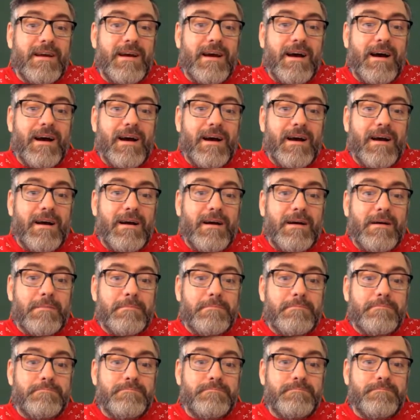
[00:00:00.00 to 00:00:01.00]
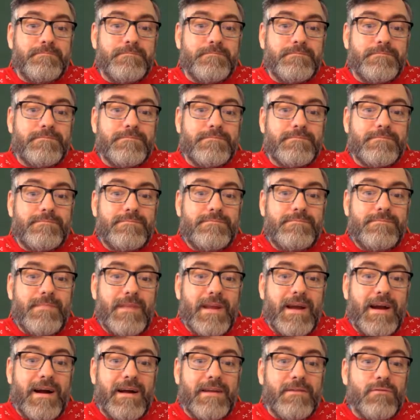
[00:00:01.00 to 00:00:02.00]
And
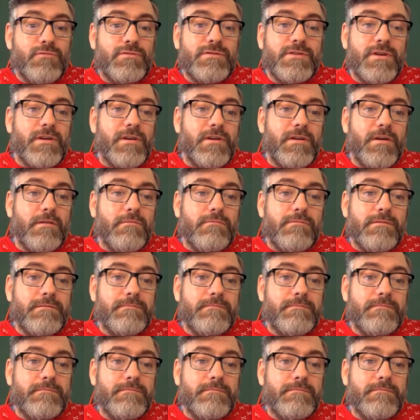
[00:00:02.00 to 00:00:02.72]
who's going to know?